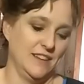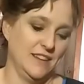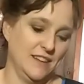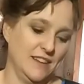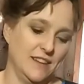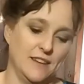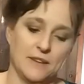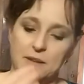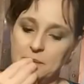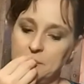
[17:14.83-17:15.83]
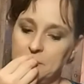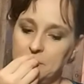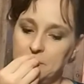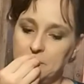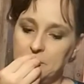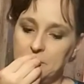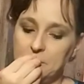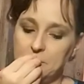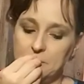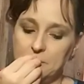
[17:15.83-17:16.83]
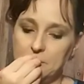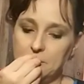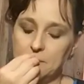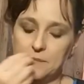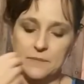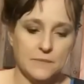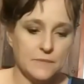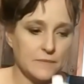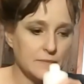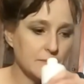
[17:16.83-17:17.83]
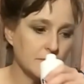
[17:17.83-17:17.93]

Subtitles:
[no speech]